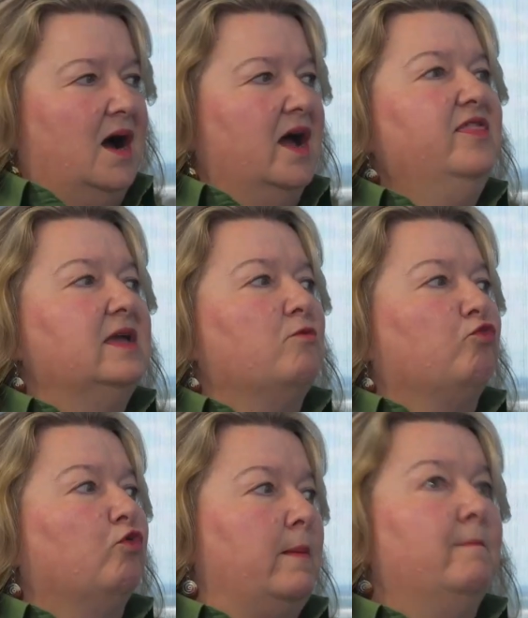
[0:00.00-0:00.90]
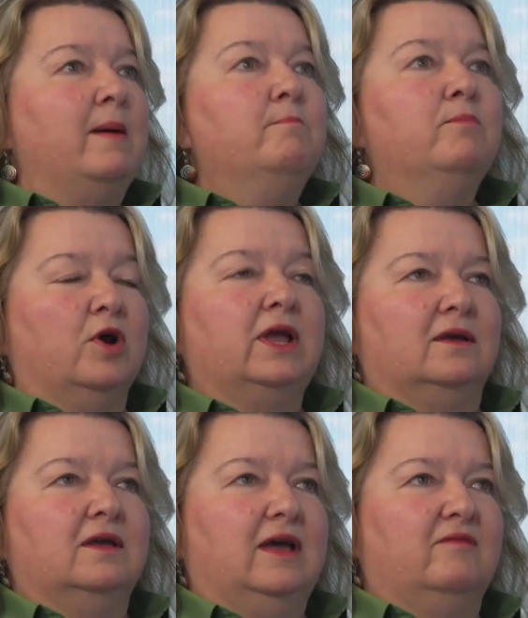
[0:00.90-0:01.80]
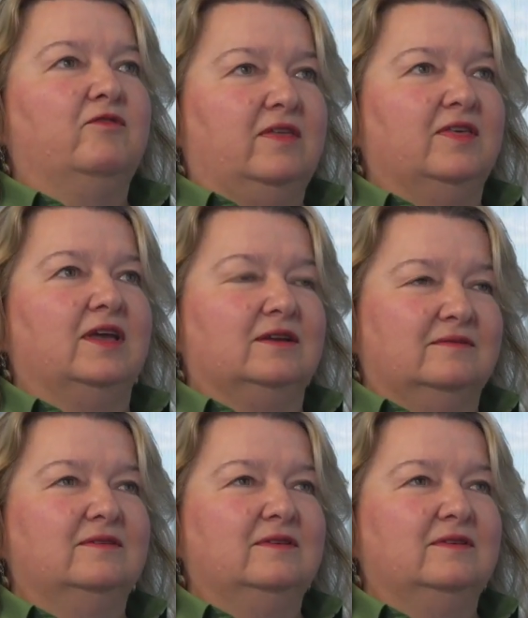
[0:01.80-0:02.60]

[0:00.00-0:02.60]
I think remembering everything.